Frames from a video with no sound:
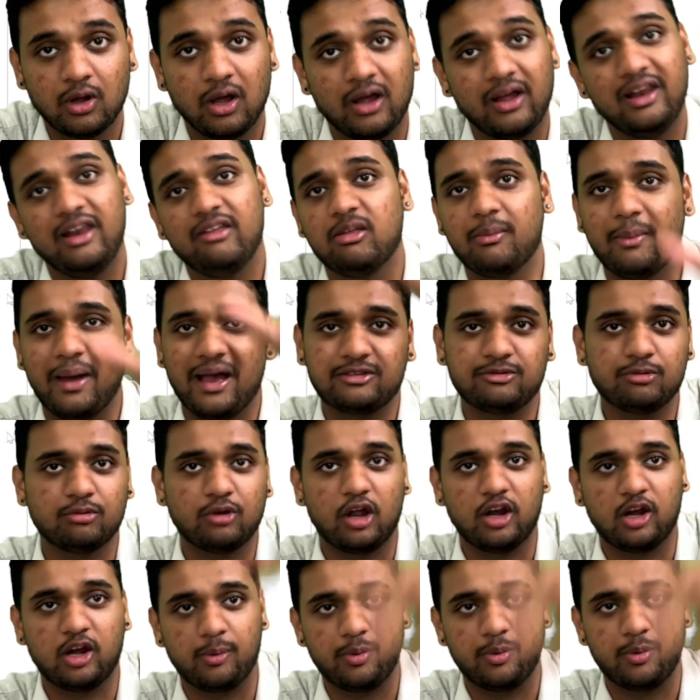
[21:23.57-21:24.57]
Leave the maximum
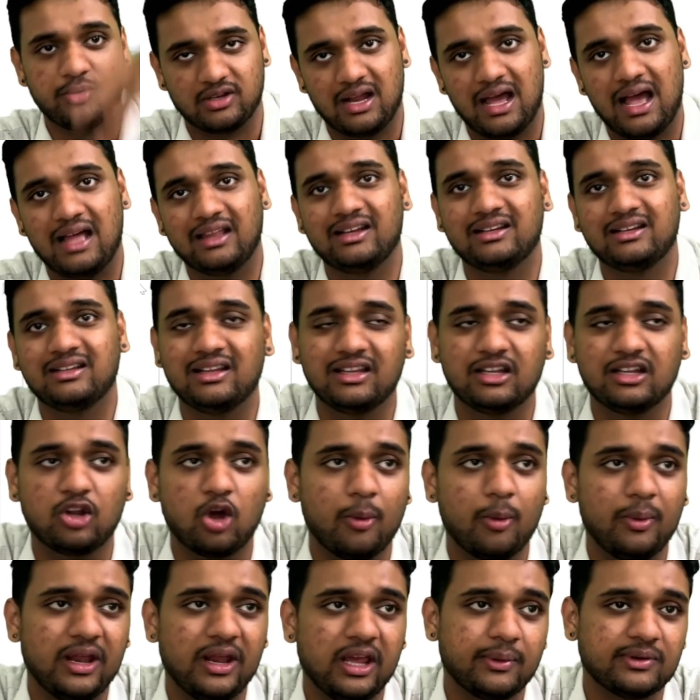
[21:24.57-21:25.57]
contribution. Other than that, how
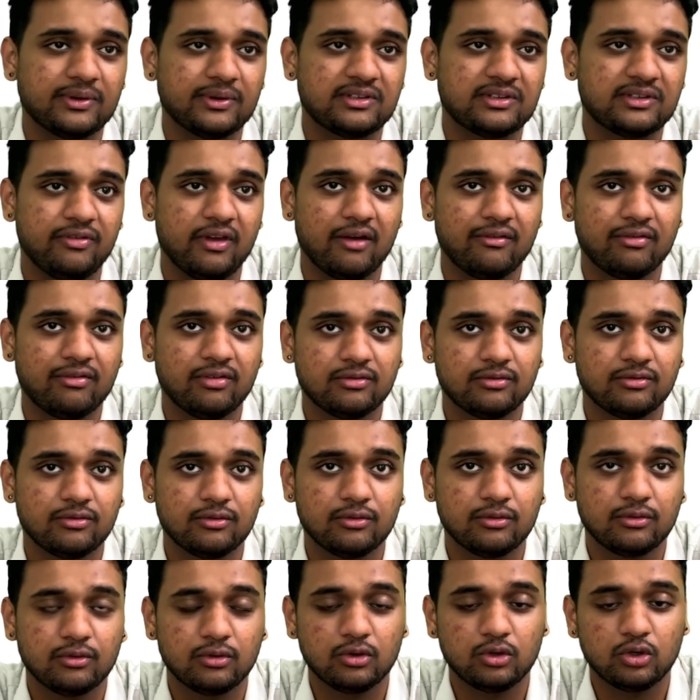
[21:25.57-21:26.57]
many equations do we have?
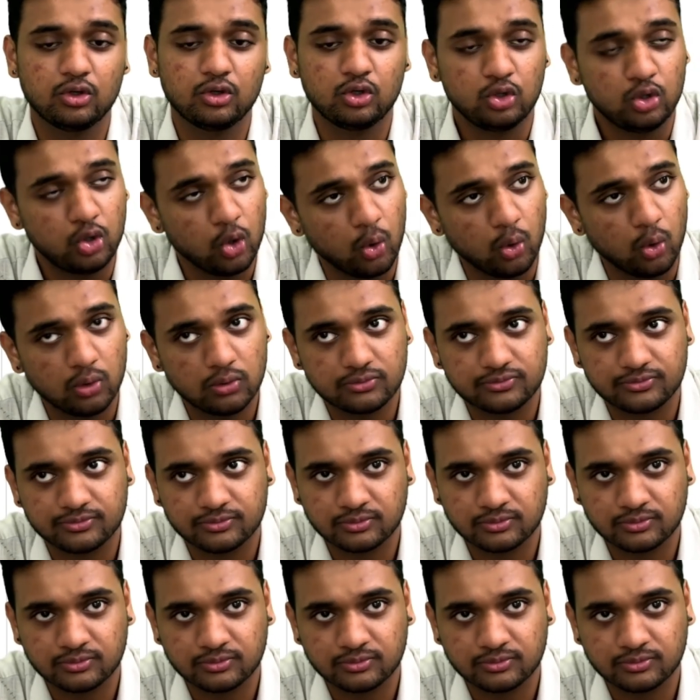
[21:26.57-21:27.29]
2.